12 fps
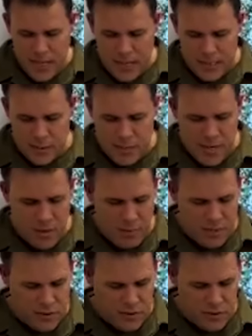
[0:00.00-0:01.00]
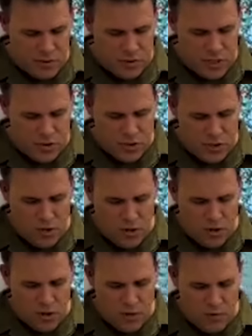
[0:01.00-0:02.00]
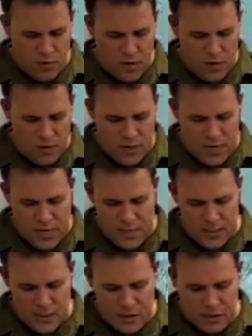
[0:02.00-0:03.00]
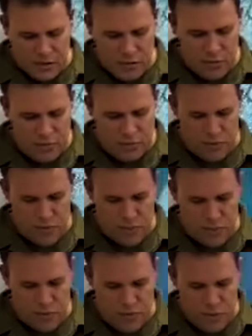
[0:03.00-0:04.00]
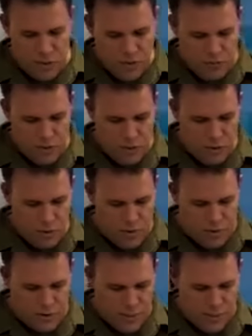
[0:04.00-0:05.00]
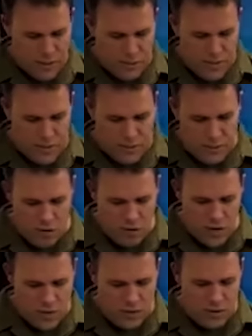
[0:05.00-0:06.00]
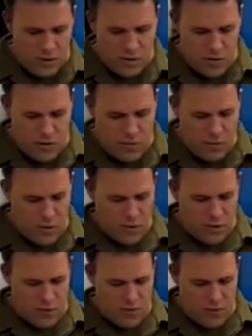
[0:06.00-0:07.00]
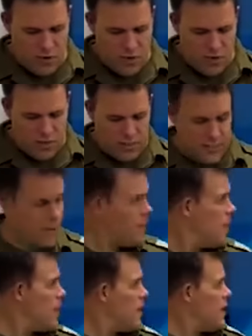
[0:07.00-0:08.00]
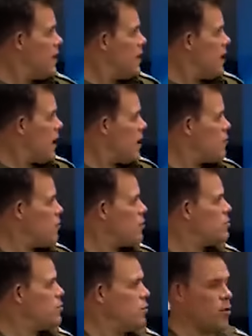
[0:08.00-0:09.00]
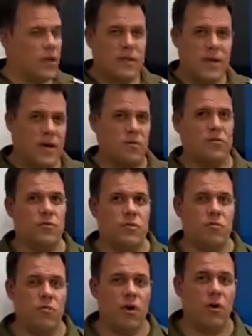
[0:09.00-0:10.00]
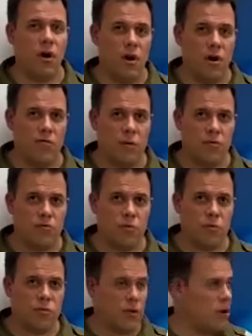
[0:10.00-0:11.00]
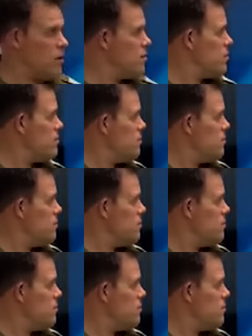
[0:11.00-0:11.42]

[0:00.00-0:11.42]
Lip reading: Let's speak about the situation on the ground as our troops continue. We zoom out a little bit and look at the northern part of Gaza. I won't point out where all of our troops are,